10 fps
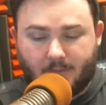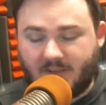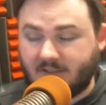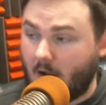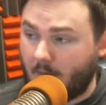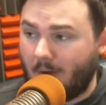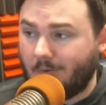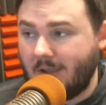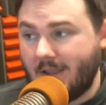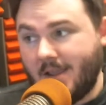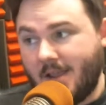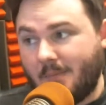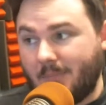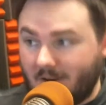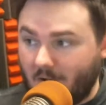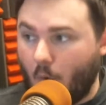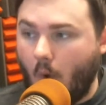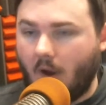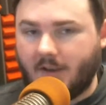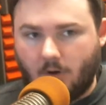I mean, you talk about being on the
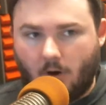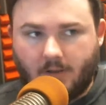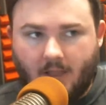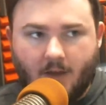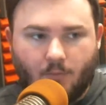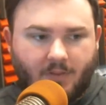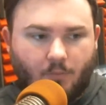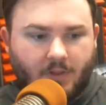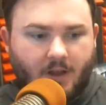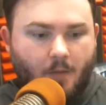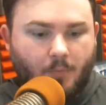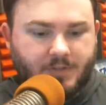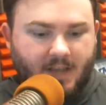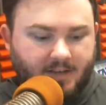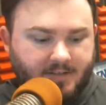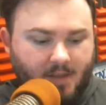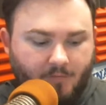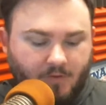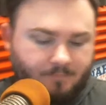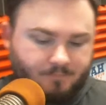1 yard line with a couple seconds
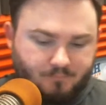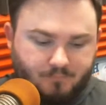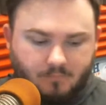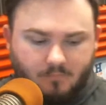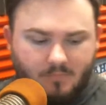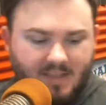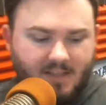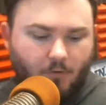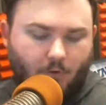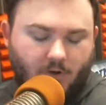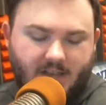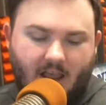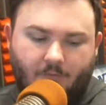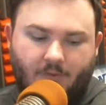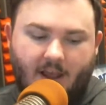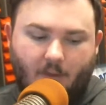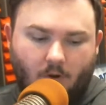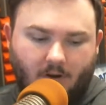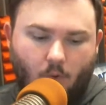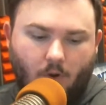left in the first half, and that
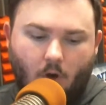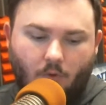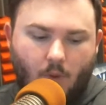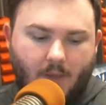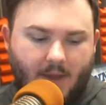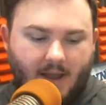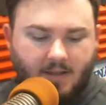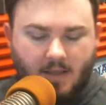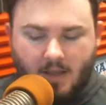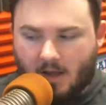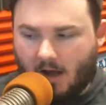one going all the way back